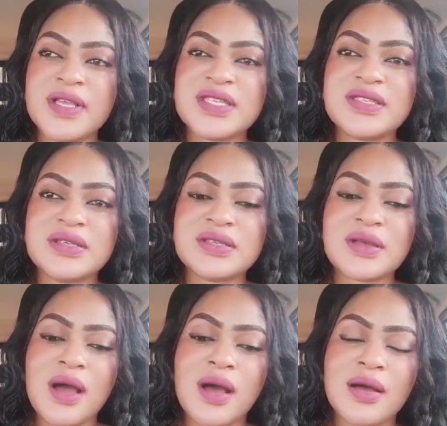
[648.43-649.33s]
mixing
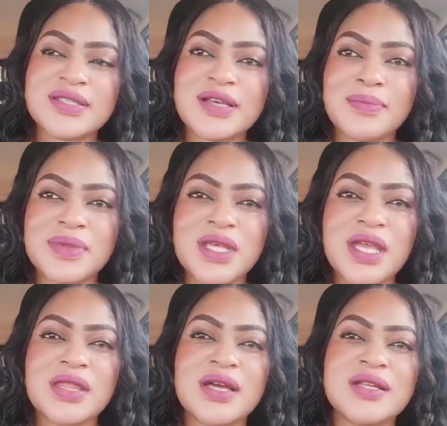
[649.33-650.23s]

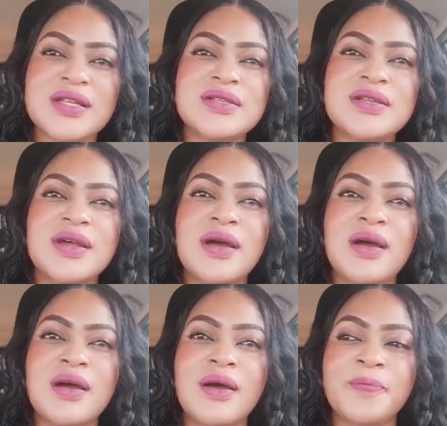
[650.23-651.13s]
something that
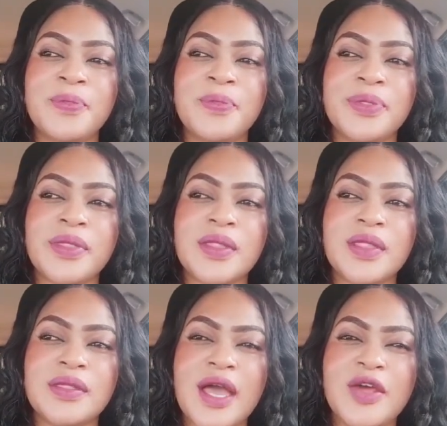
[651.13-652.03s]

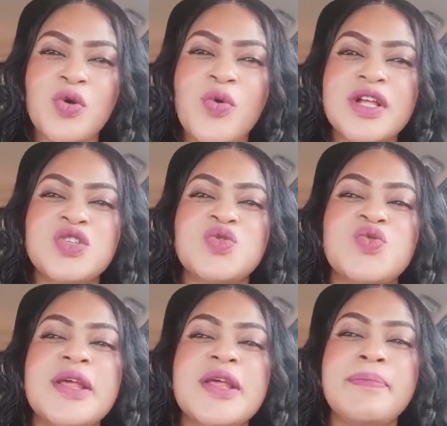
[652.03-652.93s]
I don't want to
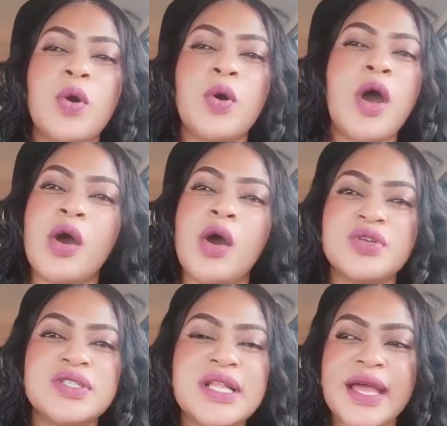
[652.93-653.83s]
really blow
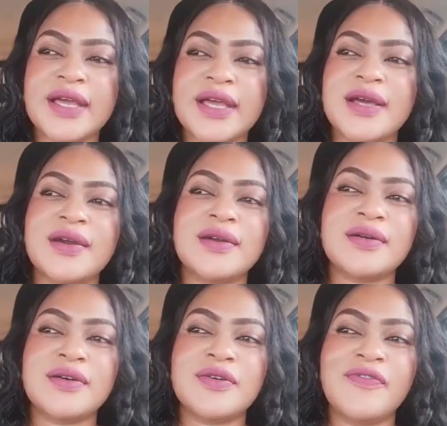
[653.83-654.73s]
out, like
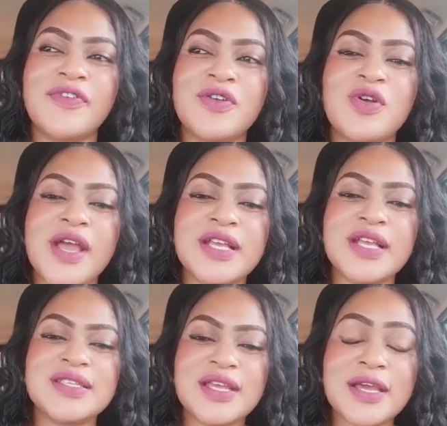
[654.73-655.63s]
very
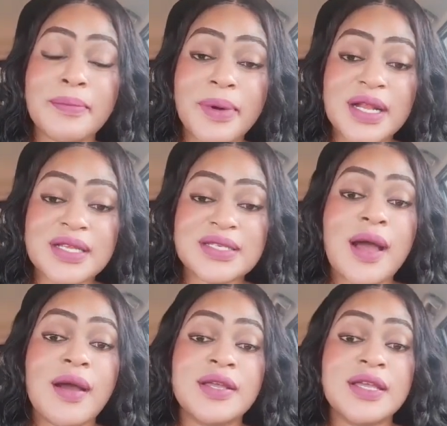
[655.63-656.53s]
whitening but
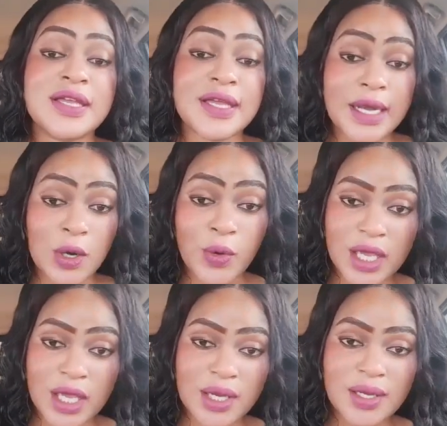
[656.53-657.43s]

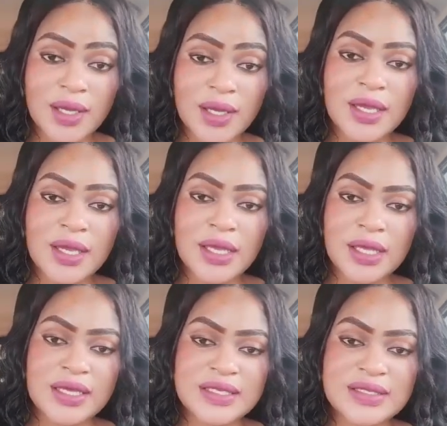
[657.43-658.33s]
yellowing.
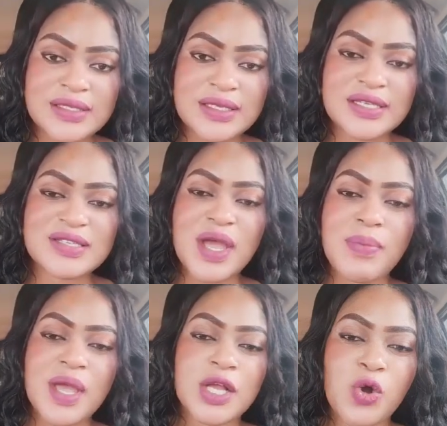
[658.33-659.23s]
Yes, it is my
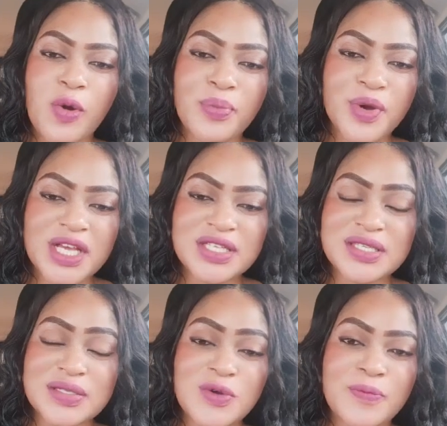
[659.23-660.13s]
main
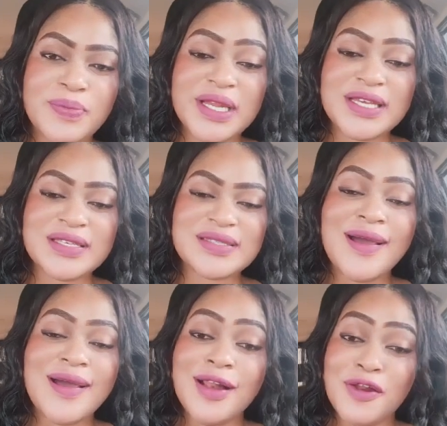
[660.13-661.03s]
component, so please
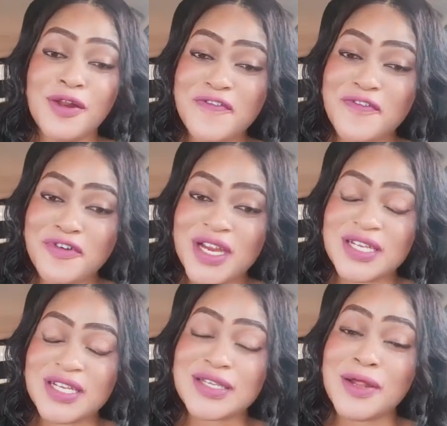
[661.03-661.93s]
look for
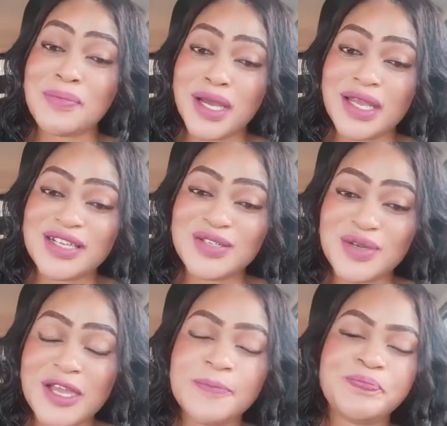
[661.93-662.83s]
it and buy it,
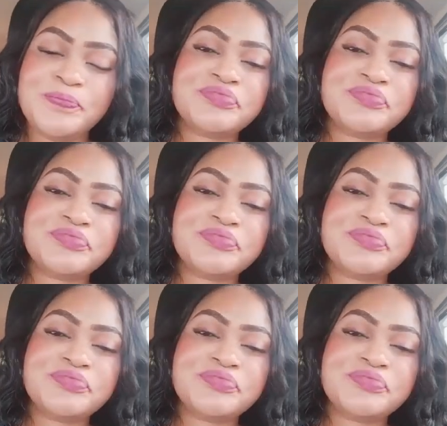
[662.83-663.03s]
okay?